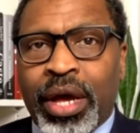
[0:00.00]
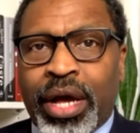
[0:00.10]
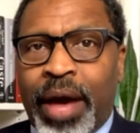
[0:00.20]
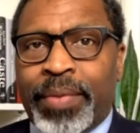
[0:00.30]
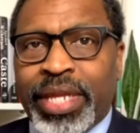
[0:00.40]

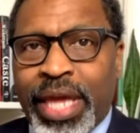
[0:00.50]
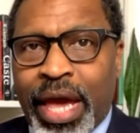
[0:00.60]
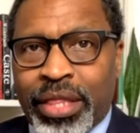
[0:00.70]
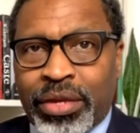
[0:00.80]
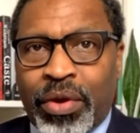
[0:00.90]
coming
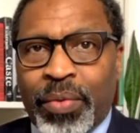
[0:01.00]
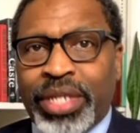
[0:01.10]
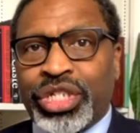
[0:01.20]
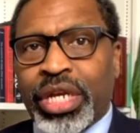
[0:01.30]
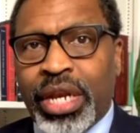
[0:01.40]
together and we
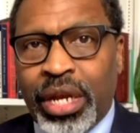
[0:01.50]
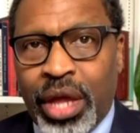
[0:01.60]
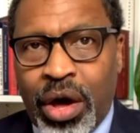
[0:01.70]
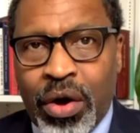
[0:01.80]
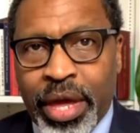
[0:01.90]
should get
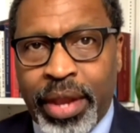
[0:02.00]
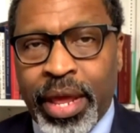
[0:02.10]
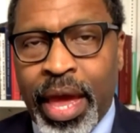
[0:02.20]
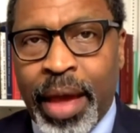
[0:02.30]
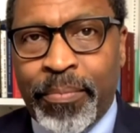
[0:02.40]
along and,
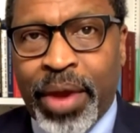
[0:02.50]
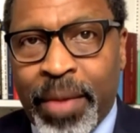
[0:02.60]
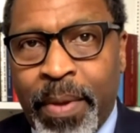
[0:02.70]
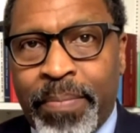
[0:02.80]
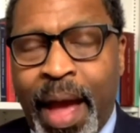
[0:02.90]
and
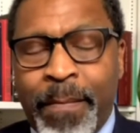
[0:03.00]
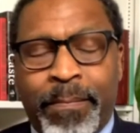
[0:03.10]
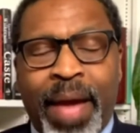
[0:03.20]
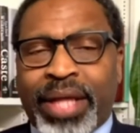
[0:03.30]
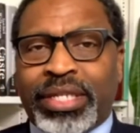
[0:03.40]
bringing people
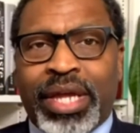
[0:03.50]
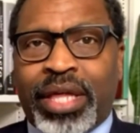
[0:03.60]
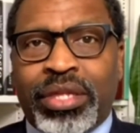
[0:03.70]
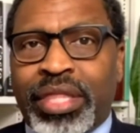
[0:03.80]
back together.